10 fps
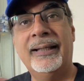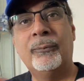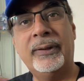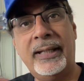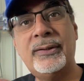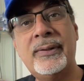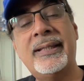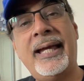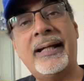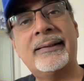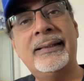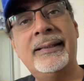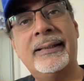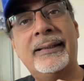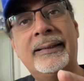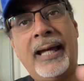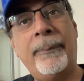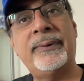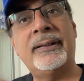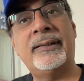what they do is they actually
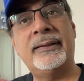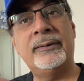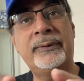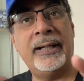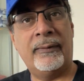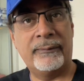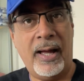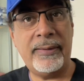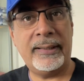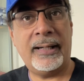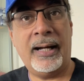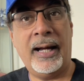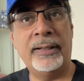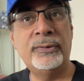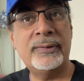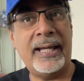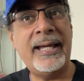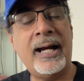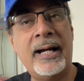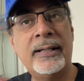capture the scenery around the car and use
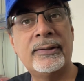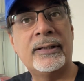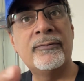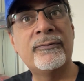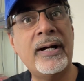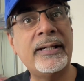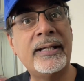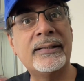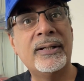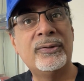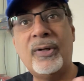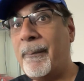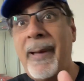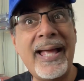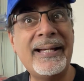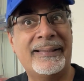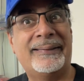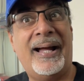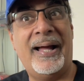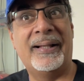AI to convert it to a Manga
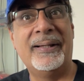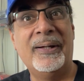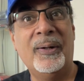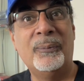style,